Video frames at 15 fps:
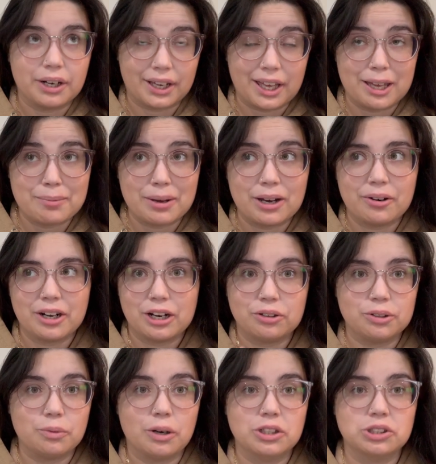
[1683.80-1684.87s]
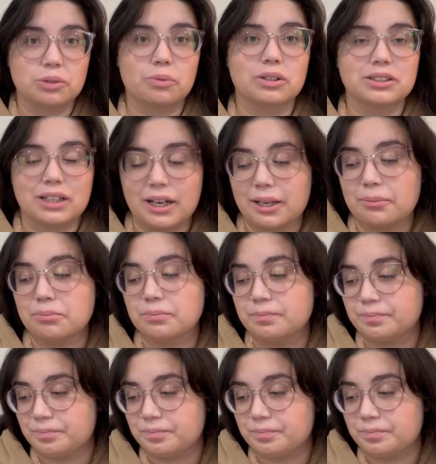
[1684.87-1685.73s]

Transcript: it came out, and I only watched it one time.